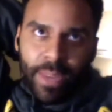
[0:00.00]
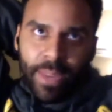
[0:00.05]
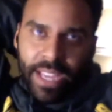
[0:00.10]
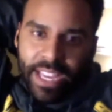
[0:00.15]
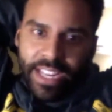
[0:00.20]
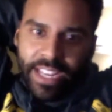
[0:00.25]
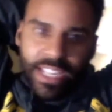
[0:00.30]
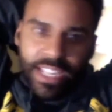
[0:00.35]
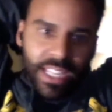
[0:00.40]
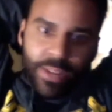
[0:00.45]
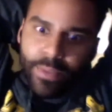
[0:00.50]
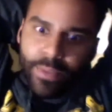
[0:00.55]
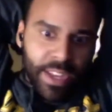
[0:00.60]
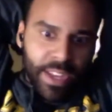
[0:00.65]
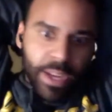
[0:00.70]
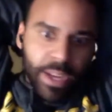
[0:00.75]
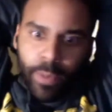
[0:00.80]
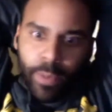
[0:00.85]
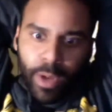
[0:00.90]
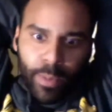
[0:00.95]
he does
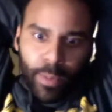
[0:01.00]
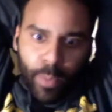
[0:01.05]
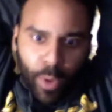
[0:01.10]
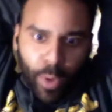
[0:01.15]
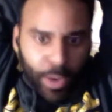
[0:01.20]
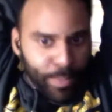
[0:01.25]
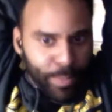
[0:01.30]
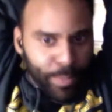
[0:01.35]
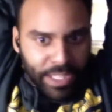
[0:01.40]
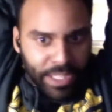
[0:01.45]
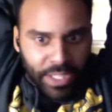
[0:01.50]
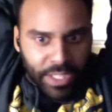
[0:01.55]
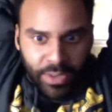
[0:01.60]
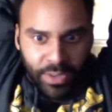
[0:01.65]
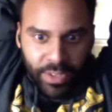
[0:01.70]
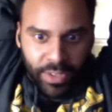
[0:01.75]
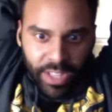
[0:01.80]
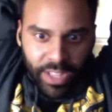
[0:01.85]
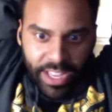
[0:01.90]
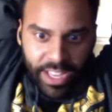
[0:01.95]
everything in ballpoint pen
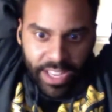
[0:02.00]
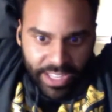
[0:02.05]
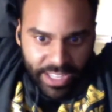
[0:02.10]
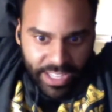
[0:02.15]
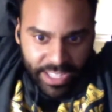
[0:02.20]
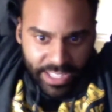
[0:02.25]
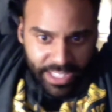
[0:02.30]
too. Like